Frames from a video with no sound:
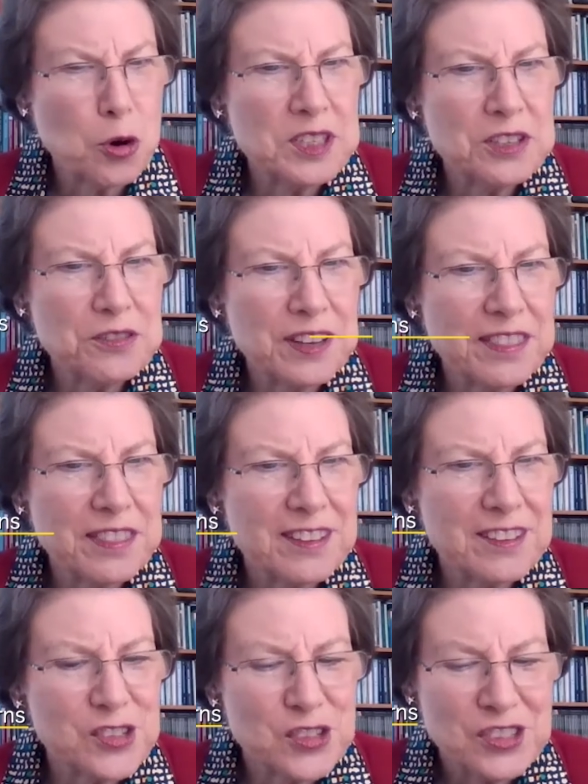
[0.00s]
normative
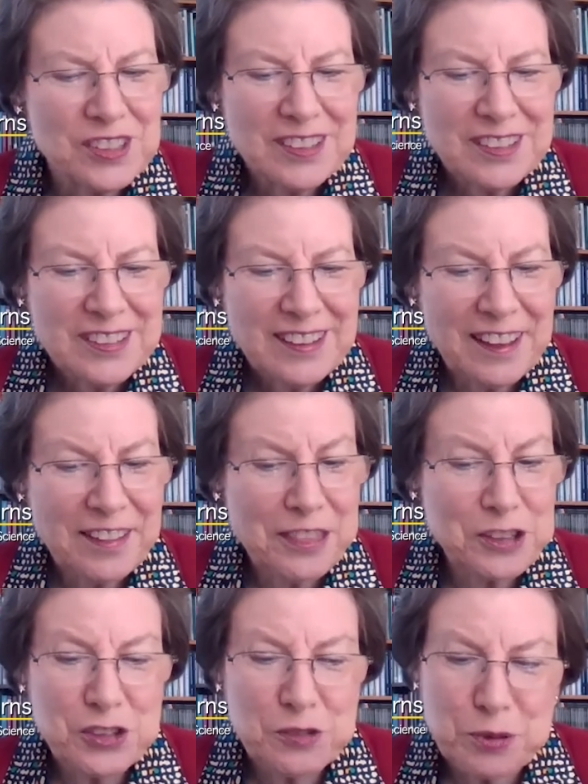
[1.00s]
ethics,
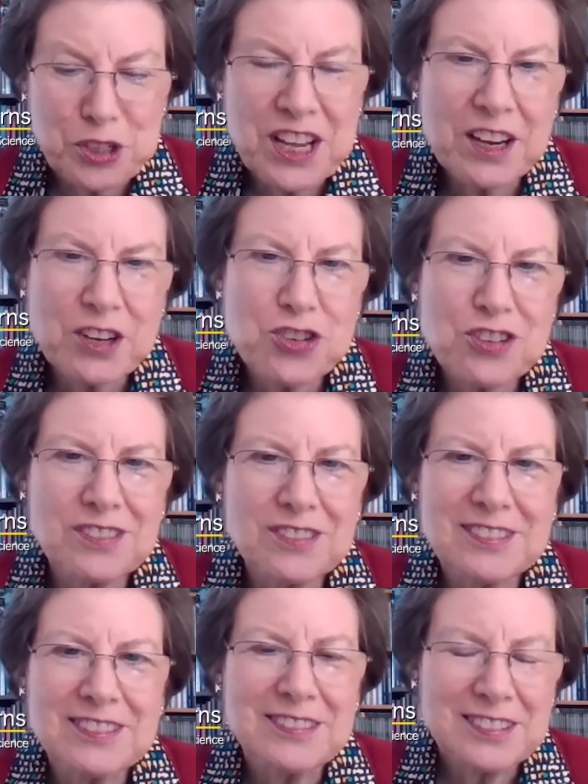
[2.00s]
ethics of
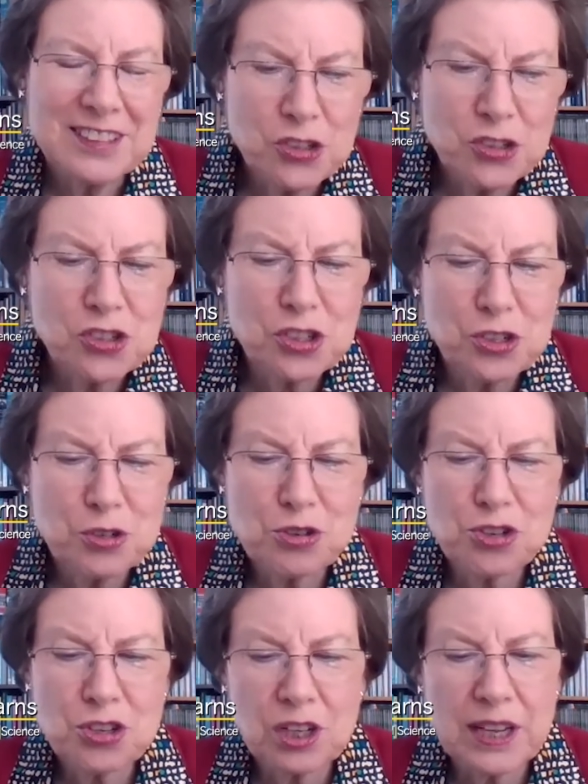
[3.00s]
protection,
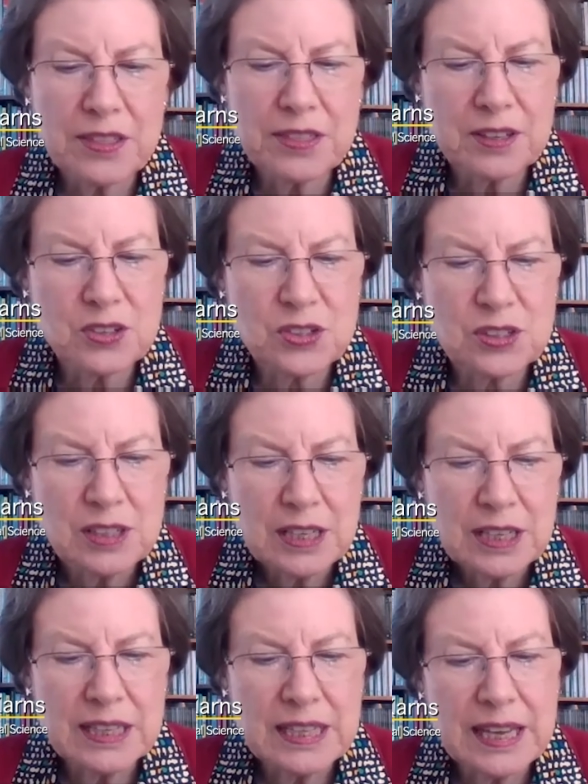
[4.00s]
institutional ethics,
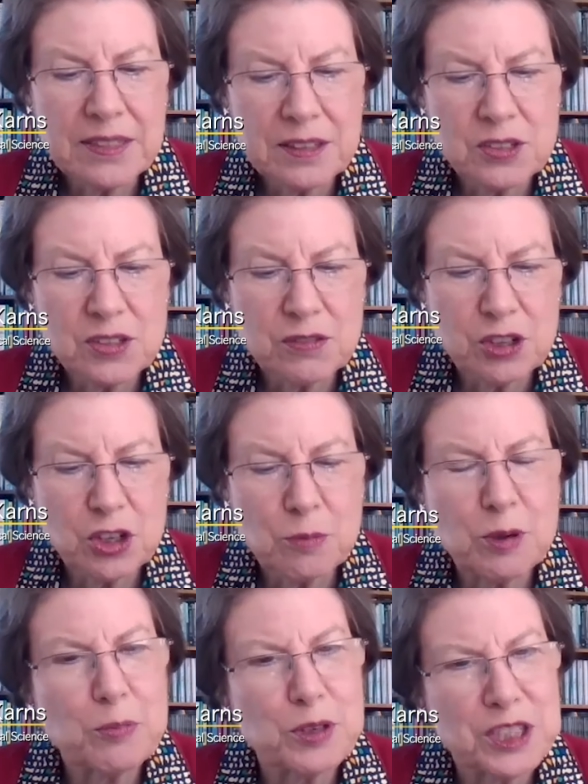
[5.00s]
and the ethics of the
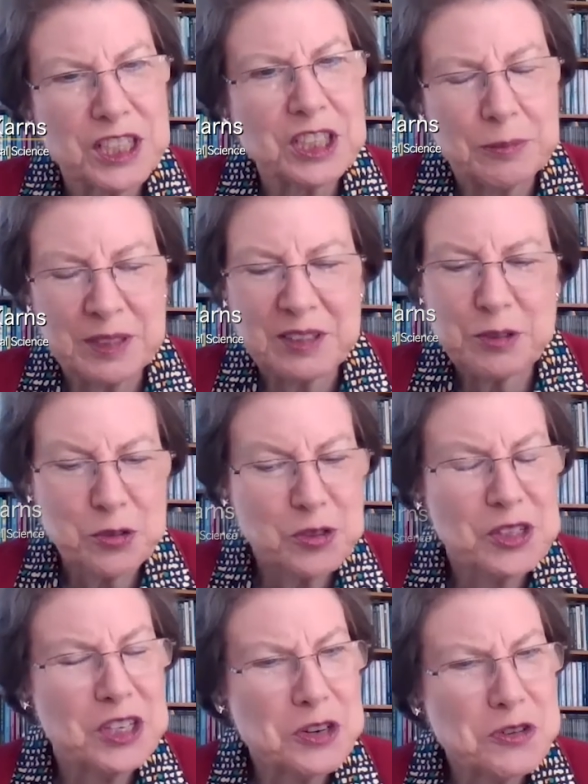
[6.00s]
human predicament, which
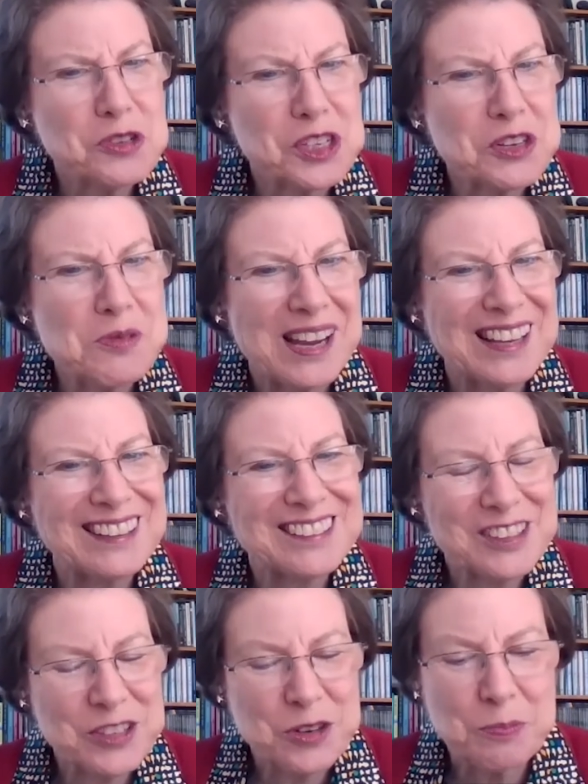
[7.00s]
was an interesting
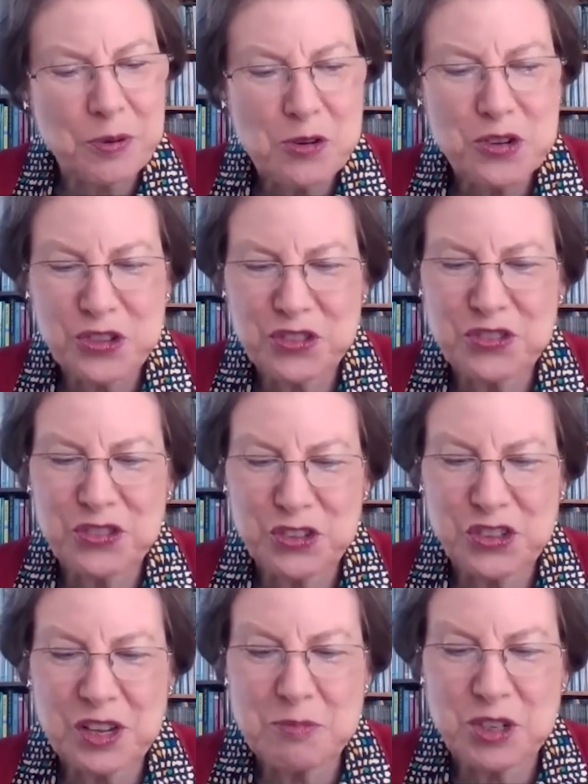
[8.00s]
way to approach
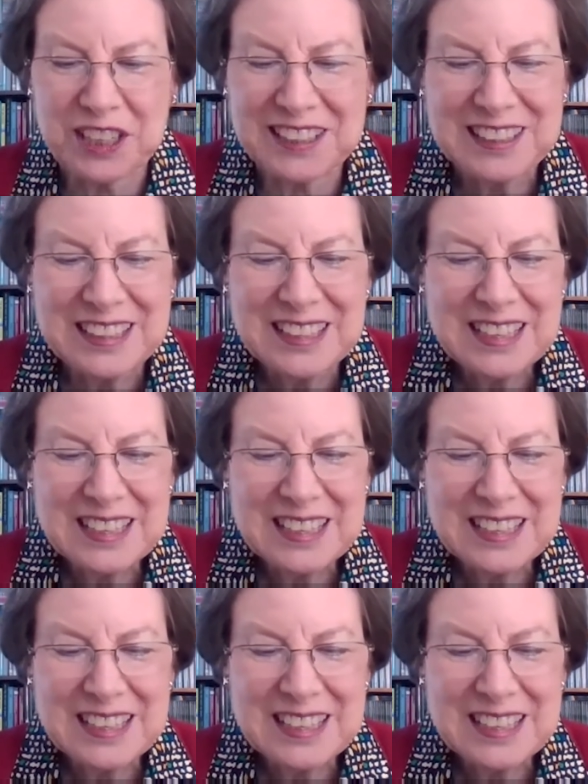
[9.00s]
the subject.